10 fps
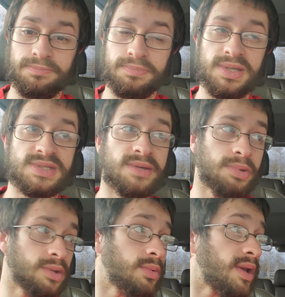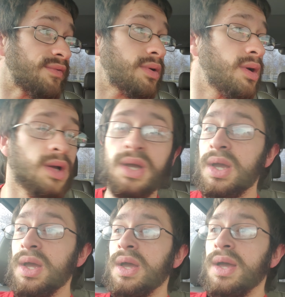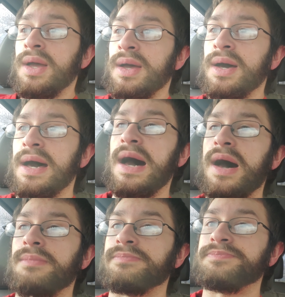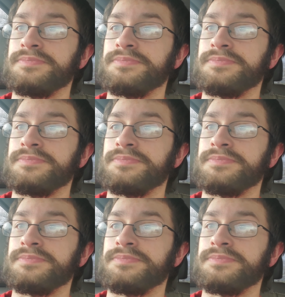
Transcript: PC build, whatever. Um,